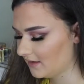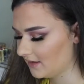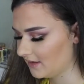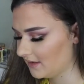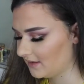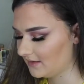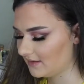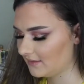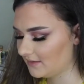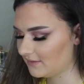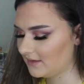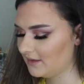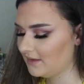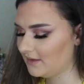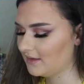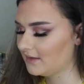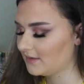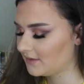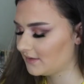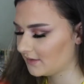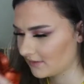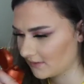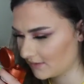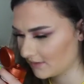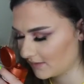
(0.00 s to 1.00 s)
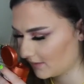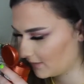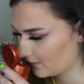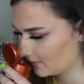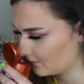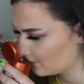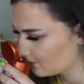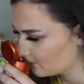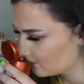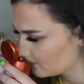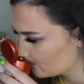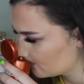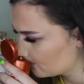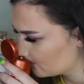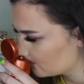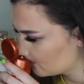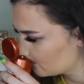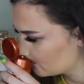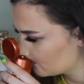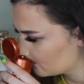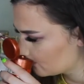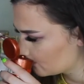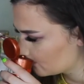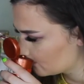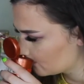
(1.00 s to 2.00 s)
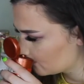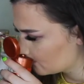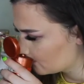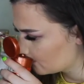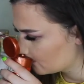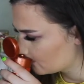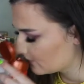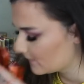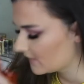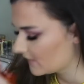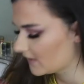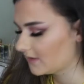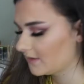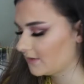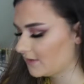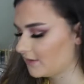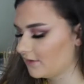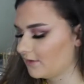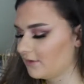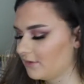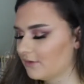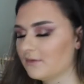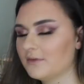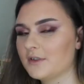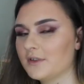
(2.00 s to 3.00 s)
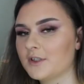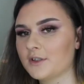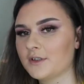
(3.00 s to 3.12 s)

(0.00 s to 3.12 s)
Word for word: And this one is just like so good,